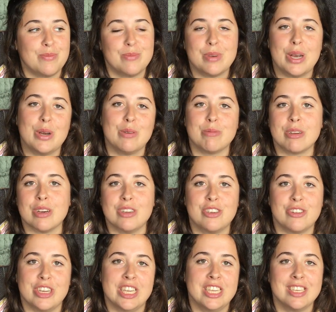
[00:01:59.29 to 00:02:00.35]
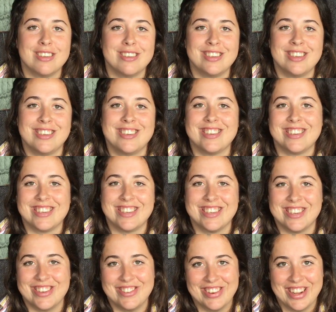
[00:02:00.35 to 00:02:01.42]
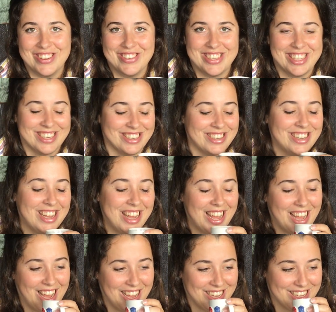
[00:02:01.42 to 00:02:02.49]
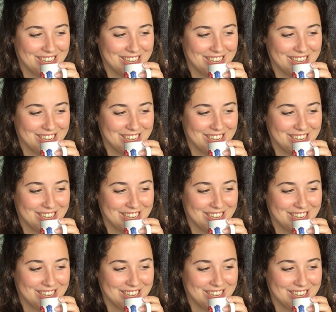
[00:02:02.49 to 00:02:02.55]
my home country around here, I